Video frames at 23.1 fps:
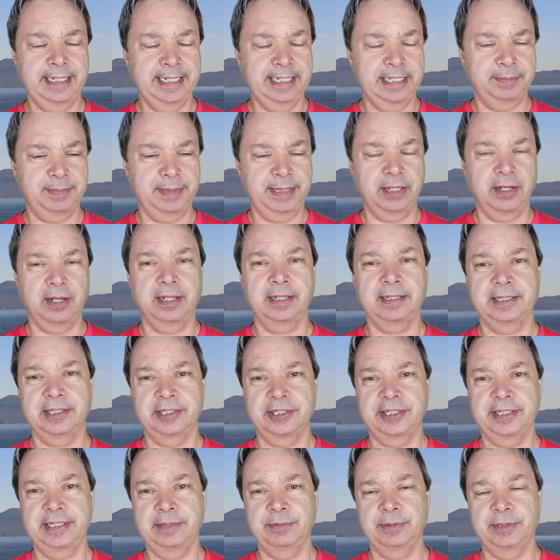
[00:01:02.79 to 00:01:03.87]
He
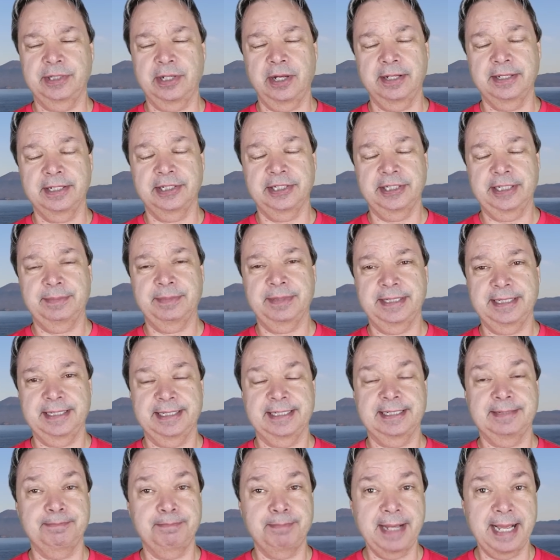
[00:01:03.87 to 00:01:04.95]
was on the ship
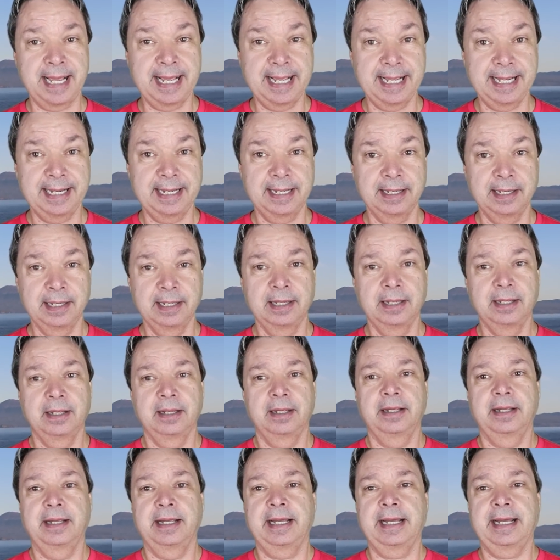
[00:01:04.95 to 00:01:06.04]
since May.
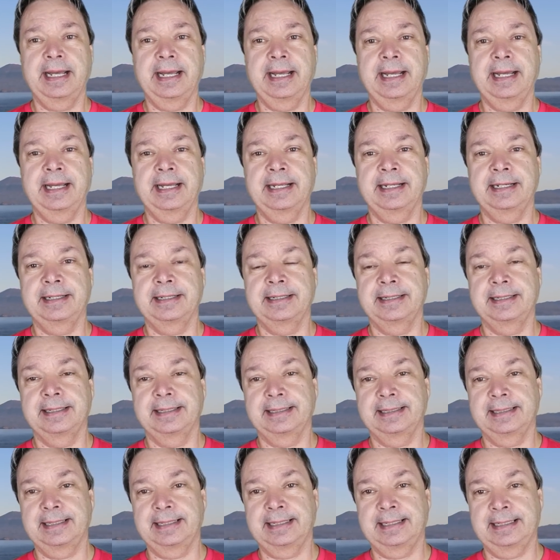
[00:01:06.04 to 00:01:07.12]
And
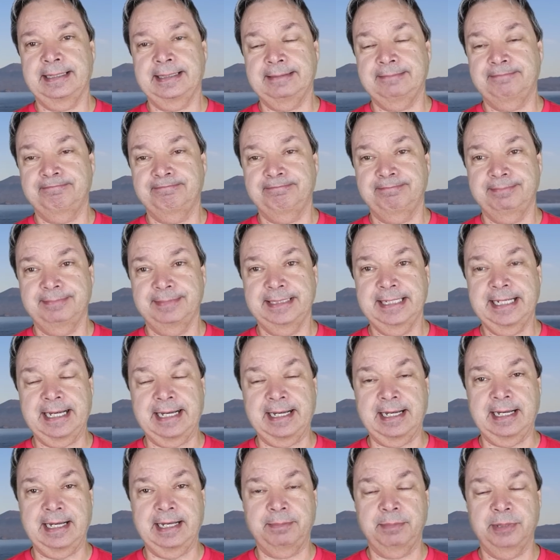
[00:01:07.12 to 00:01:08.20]

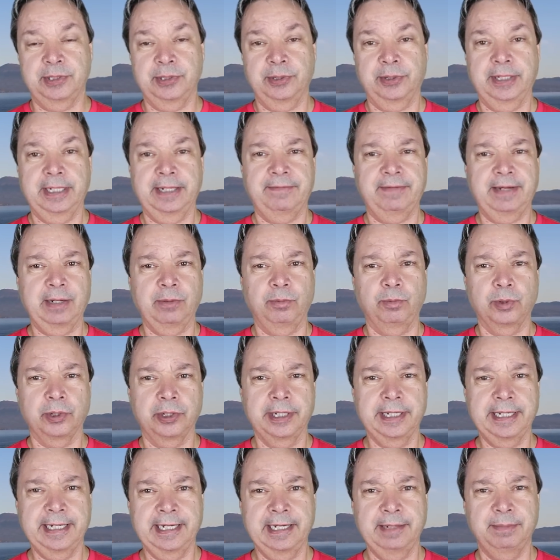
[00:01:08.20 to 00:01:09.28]
I'm sorry if I
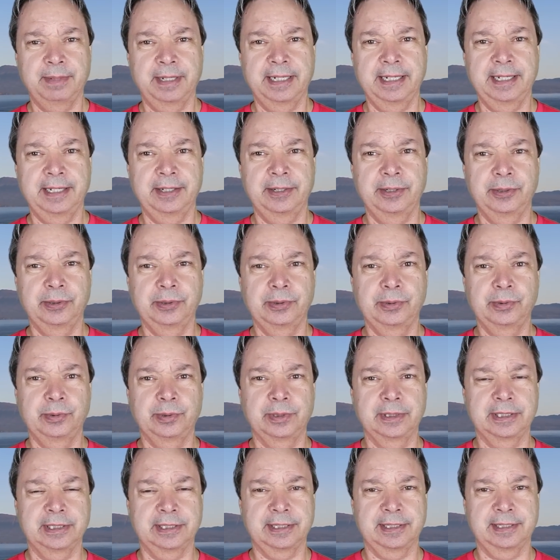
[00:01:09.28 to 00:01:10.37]
worried anybody
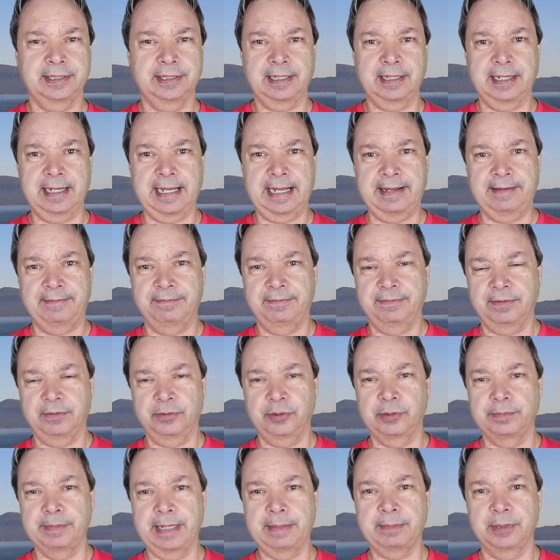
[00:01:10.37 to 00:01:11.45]
who have
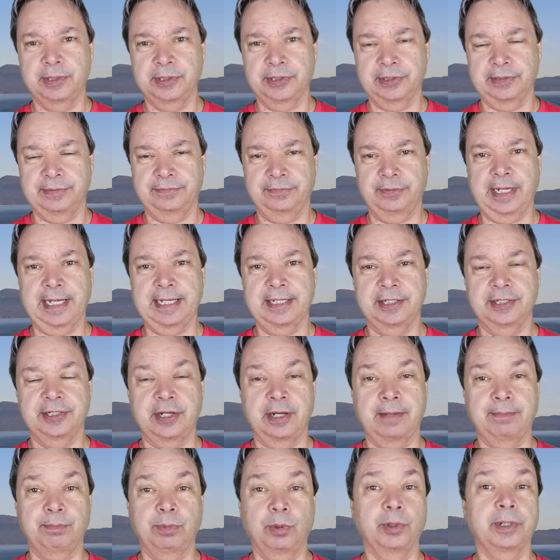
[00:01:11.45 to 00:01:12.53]
crew members or friends
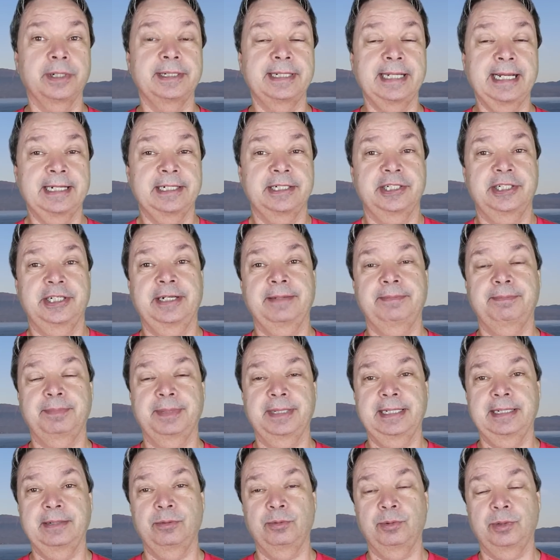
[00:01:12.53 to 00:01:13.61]
on board that ship.
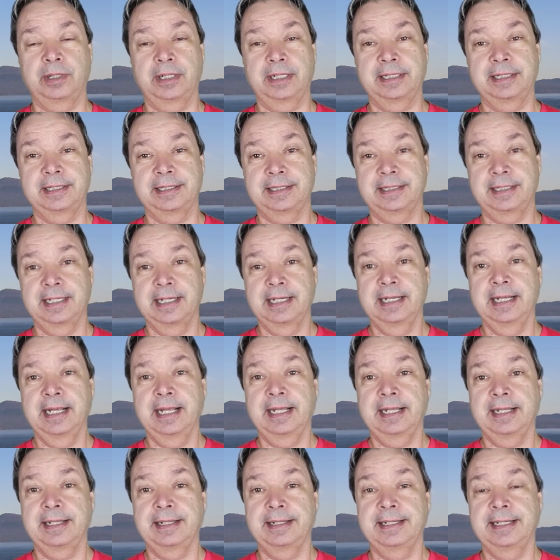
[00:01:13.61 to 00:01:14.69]
It was
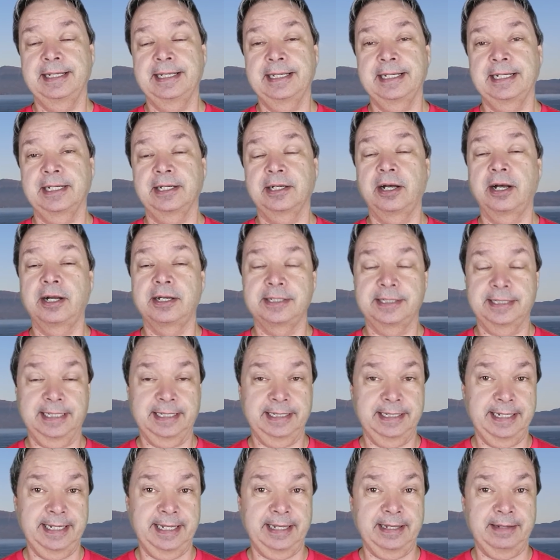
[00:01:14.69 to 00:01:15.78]
the
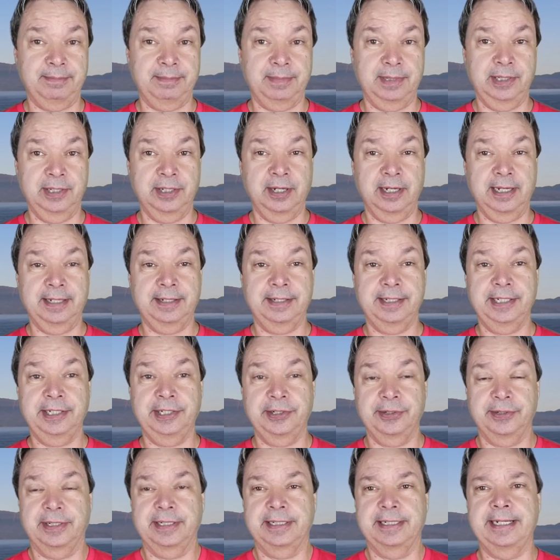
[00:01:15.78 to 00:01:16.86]
Konigsdam, not
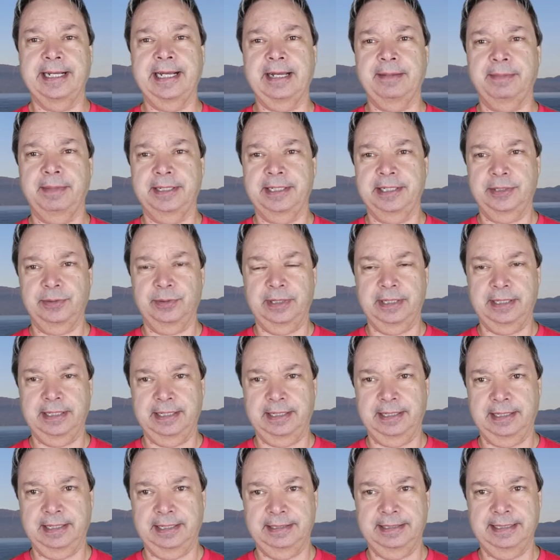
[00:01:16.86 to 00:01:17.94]
the Uridam. I just
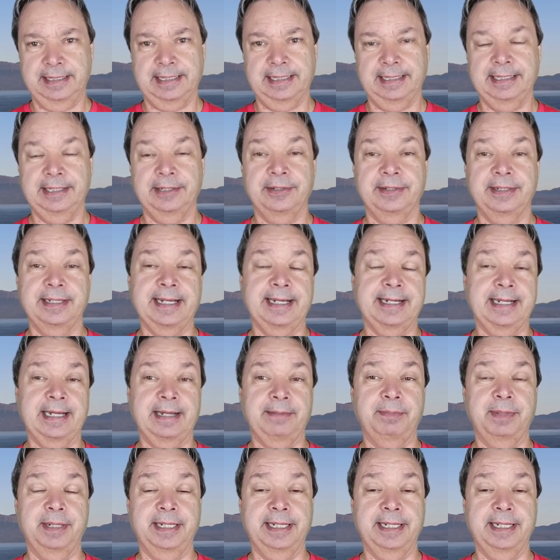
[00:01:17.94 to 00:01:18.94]
wanted to clear that up.